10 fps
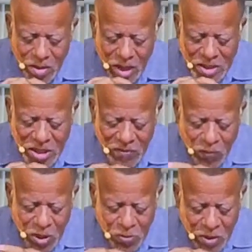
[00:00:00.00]
Isaiah
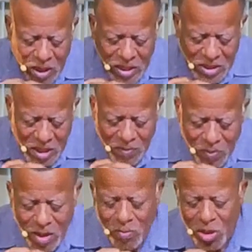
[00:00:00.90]
43, 19.
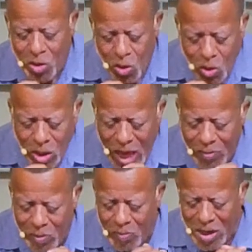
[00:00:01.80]
Behold, I am
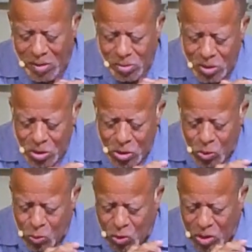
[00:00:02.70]
about to
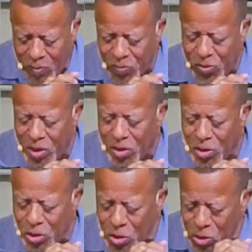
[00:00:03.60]
do something
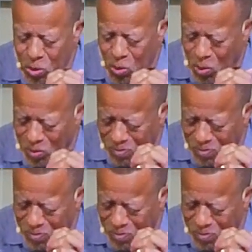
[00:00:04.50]
new.